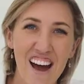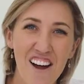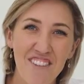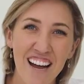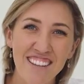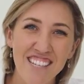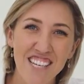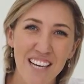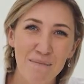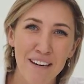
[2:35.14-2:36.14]
Around the
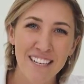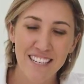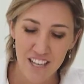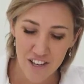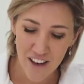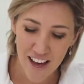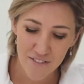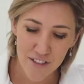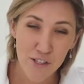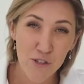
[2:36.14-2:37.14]
shutter button, you
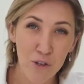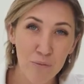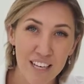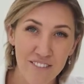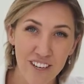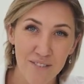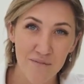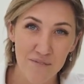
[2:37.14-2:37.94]
have the zoom lever.